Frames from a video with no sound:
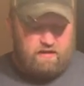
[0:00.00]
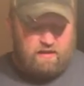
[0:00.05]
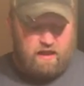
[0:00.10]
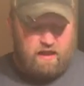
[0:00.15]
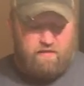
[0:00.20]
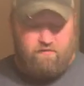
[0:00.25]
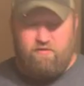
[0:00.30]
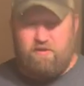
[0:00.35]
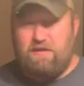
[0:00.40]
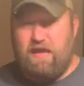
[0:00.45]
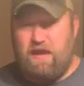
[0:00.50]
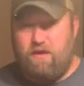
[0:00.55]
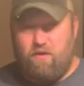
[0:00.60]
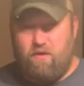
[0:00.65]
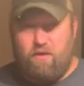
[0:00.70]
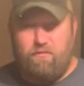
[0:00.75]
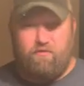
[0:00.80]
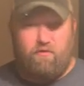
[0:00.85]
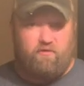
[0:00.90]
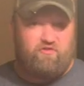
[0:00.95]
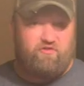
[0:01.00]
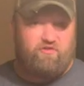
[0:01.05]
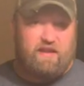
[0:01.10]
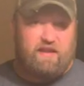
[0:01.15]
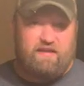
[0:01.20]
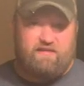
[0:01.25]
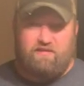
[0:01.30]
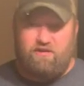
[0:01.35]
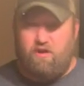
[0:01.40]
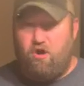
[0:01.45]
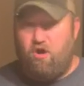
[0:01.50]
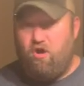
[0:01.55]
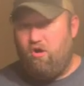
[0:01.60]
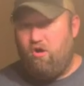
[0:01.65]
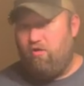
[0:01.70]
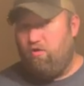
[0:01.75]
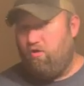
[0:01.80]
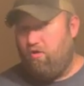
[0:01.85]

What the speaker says: everyday rubs or seasonal,